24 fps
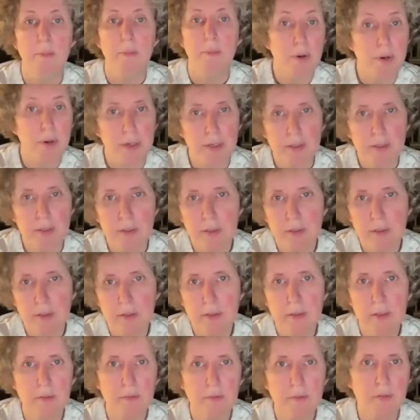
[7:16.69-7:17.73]

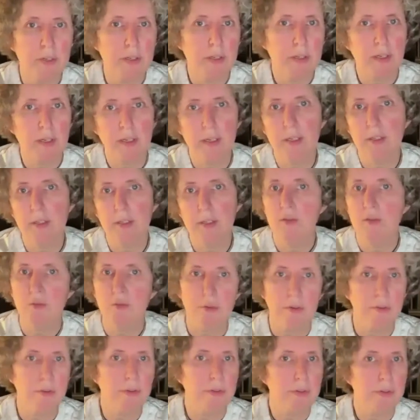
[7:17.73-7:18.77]
Parkinson's definitely is
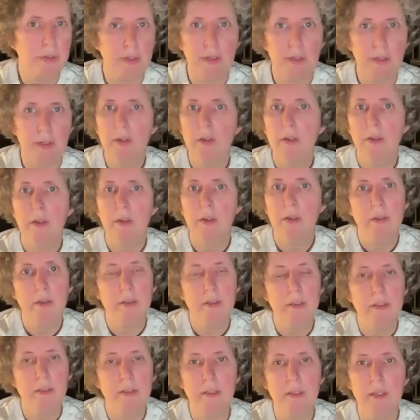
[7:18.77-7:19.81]
Sjogren
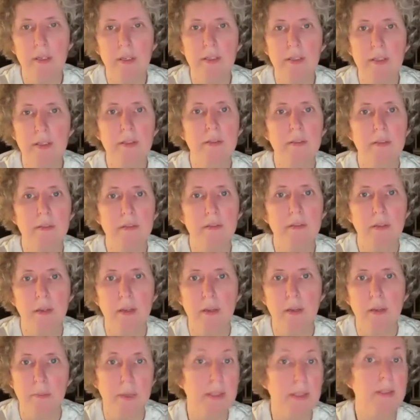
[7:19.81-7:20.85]
disease,
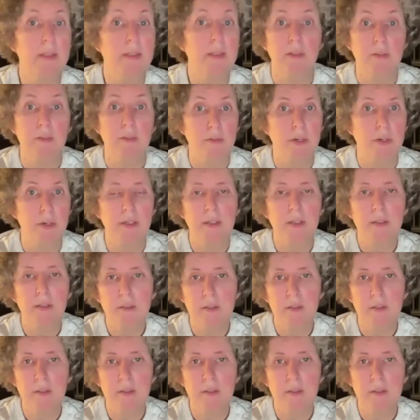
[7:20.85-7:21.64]
etc.